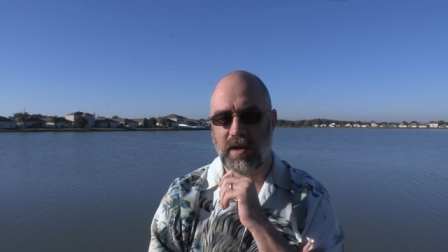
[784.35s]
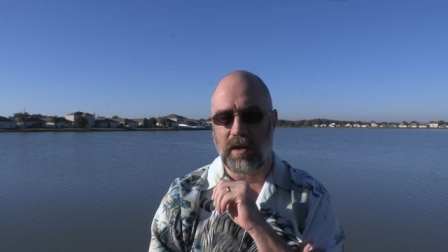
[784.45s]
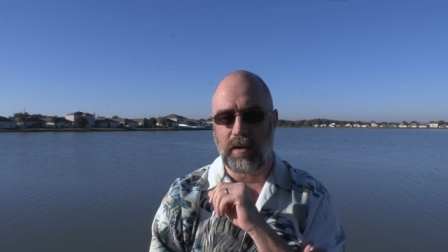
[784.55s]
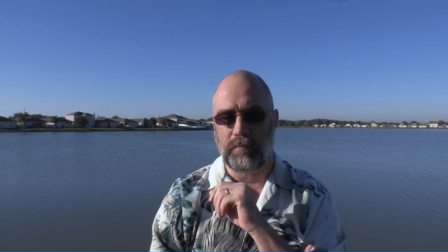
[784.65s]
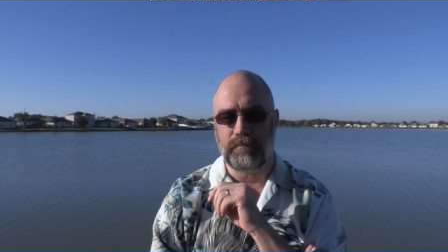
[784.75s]

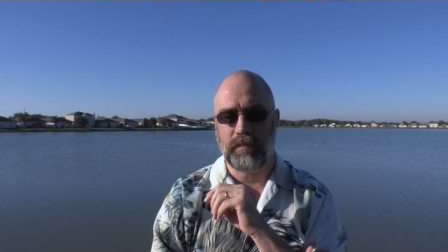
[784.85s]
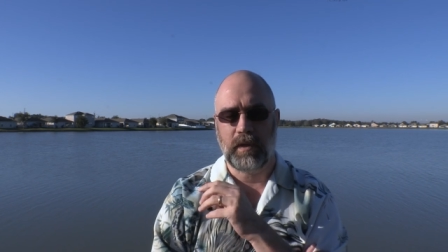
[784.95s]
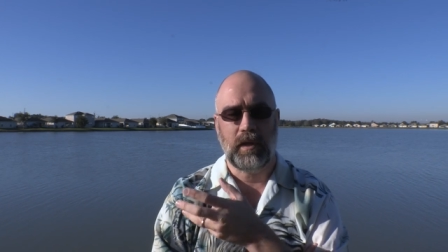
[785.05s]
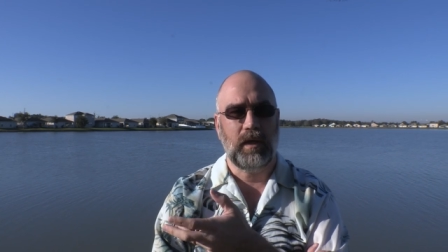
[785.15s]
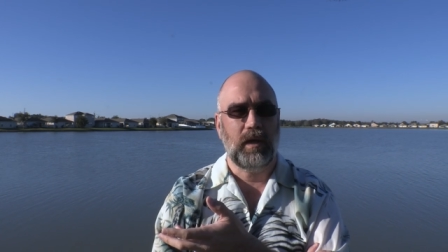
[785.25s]
um,
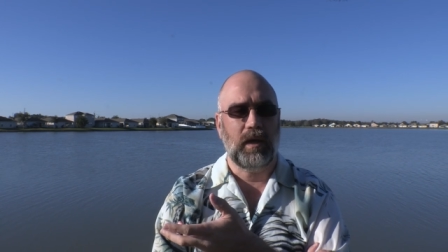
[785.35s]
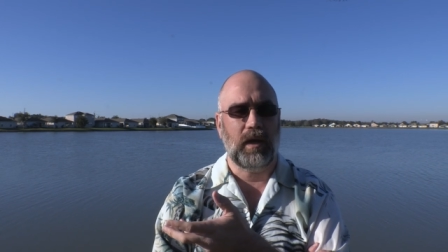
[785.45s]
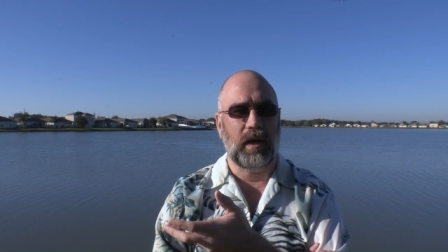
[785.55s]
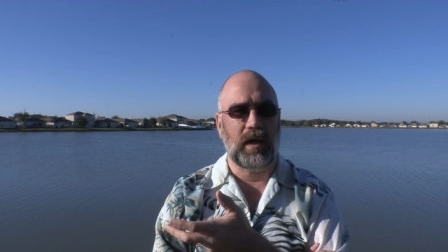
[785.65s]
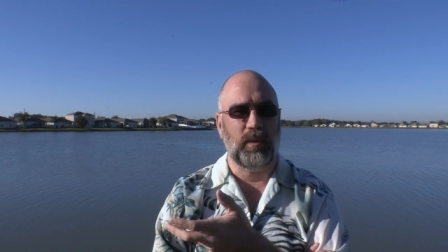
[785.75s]

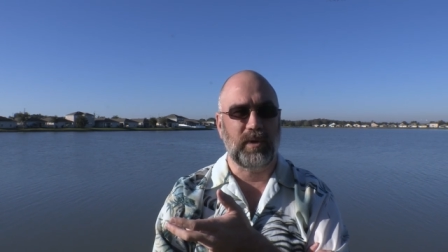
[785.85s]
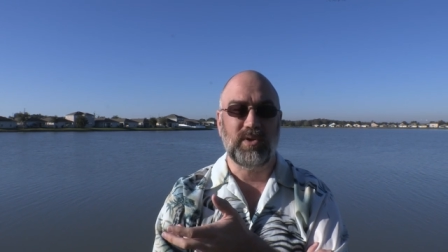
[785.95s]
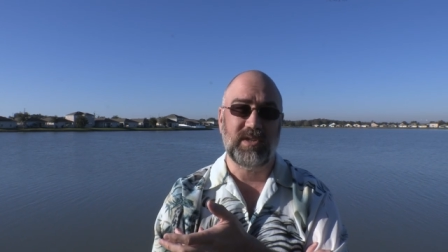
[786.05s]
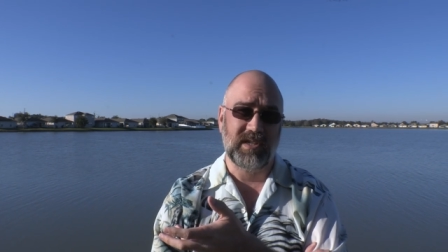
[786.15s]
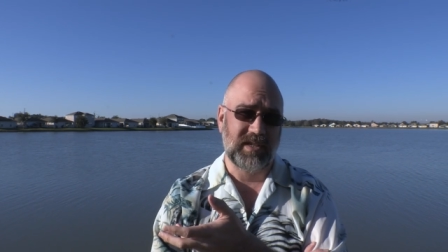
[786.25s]
uh, we
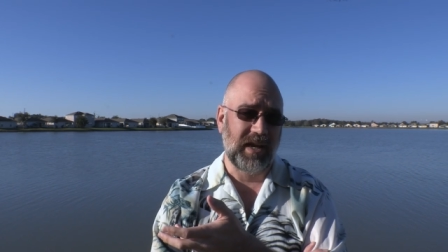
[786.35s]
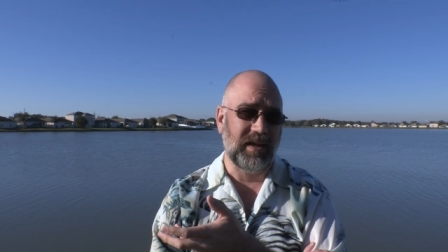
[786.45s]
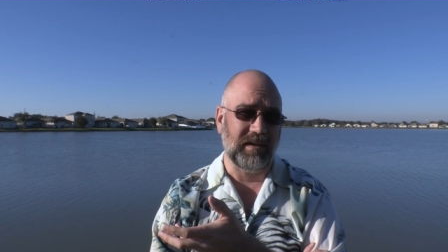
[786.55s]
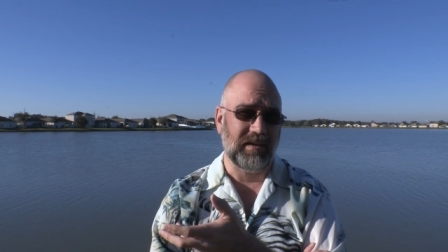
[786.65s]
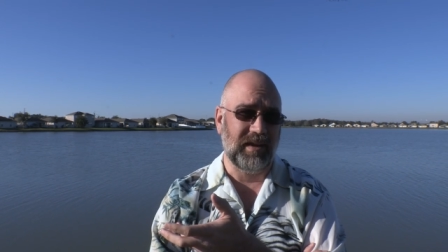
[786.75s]
couldn't
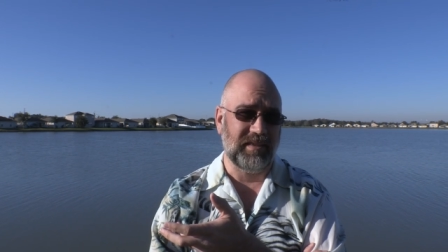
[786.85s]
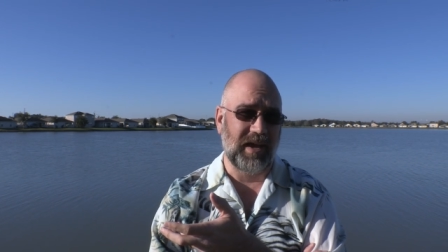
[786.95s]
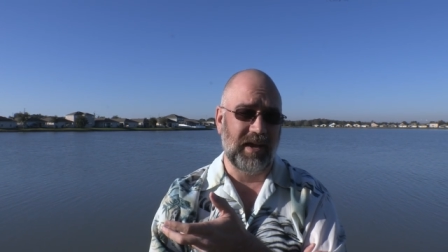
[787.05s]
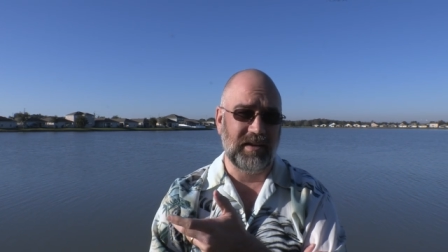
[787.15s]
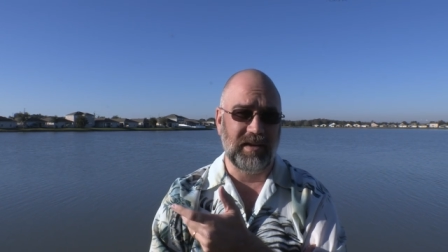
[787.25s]
sustain at
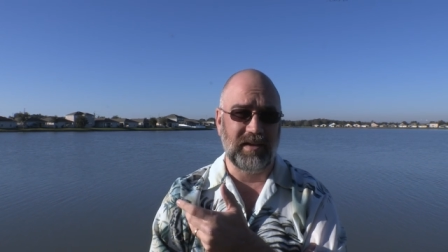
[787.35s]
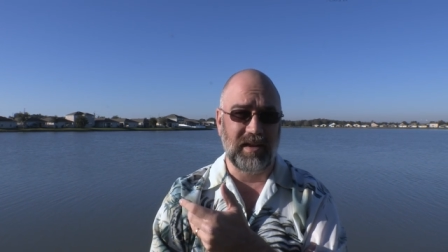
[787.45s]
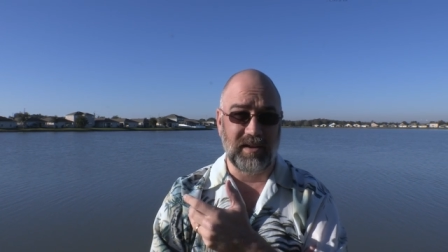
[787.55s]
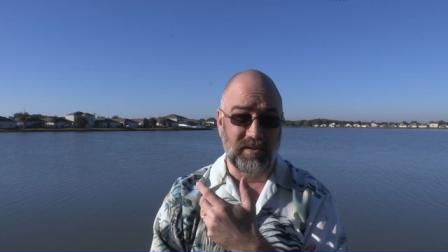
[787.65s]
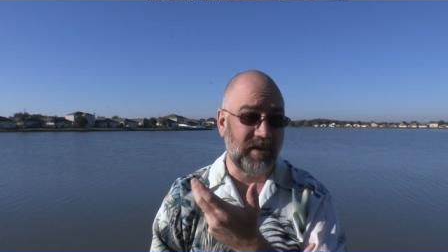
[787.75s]
that and it,
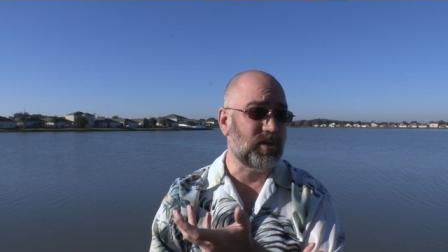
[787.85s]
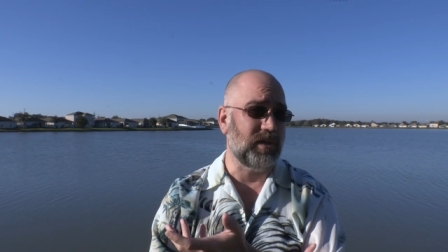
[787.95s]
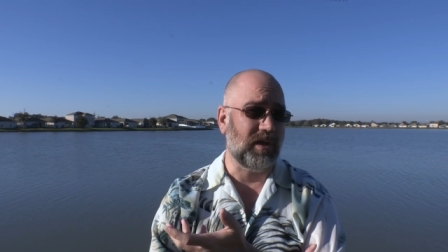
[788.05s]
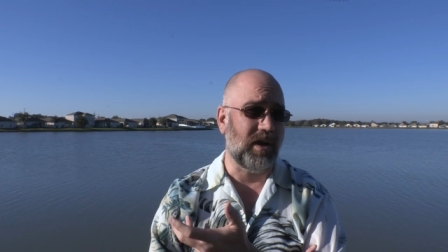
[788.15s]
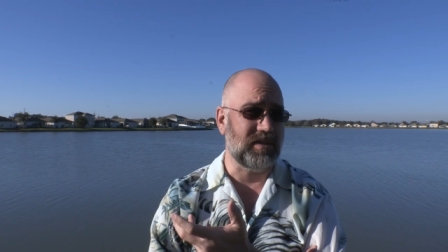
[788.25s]
and it
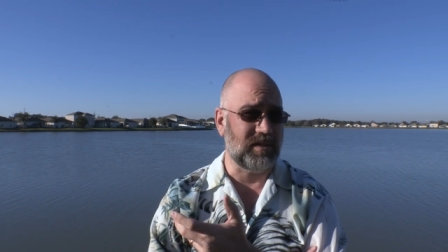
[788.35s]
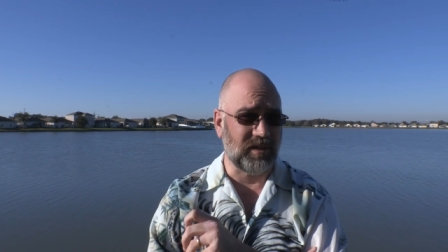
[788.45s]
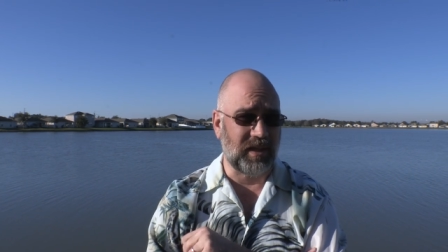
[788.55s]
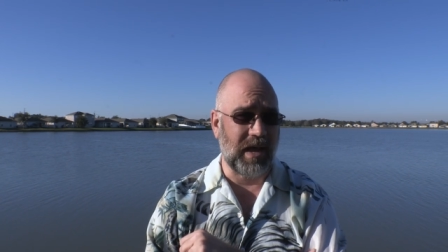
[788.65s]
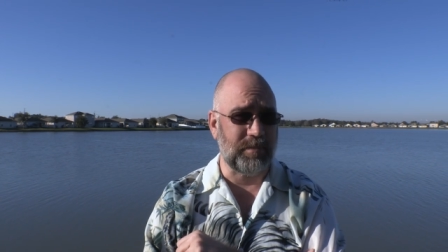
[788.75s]
eventually caused the
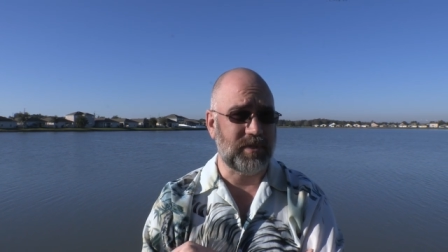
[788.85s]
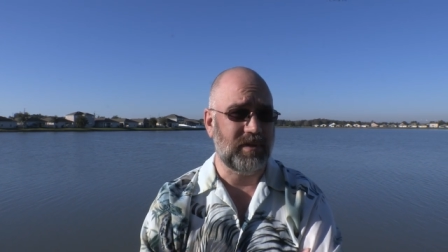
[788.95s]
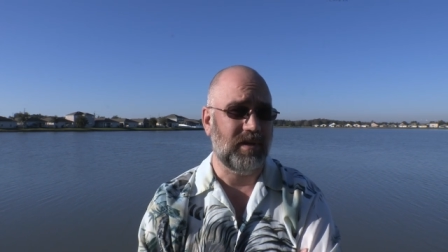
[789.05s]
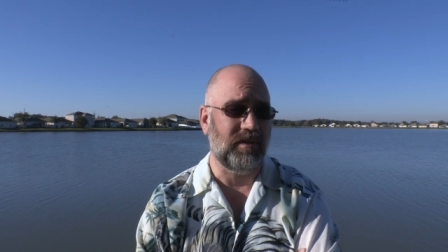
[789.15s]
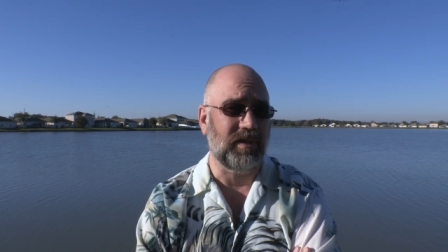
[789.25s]
collapse
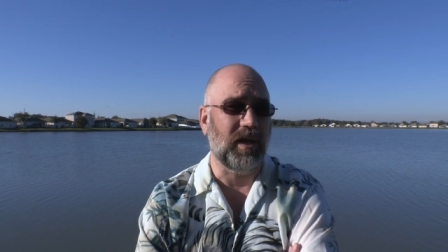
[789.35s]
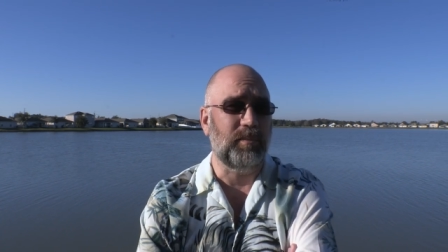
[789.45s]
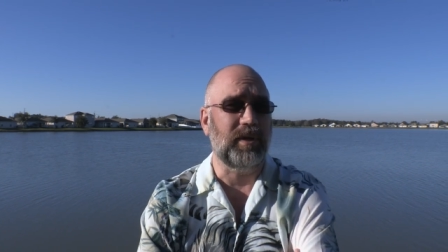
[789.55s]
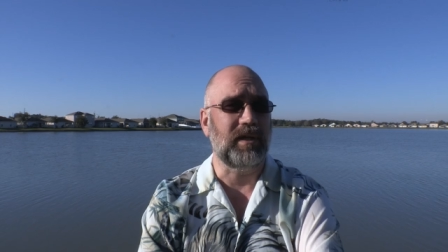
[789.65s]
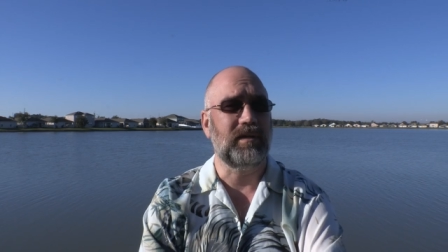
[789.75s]
of the
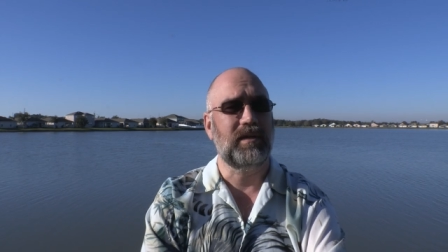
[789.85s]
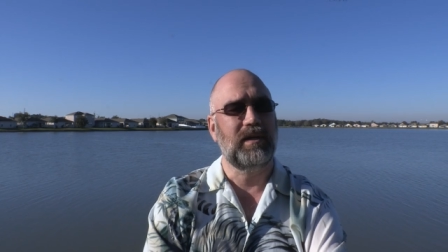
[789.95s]
company.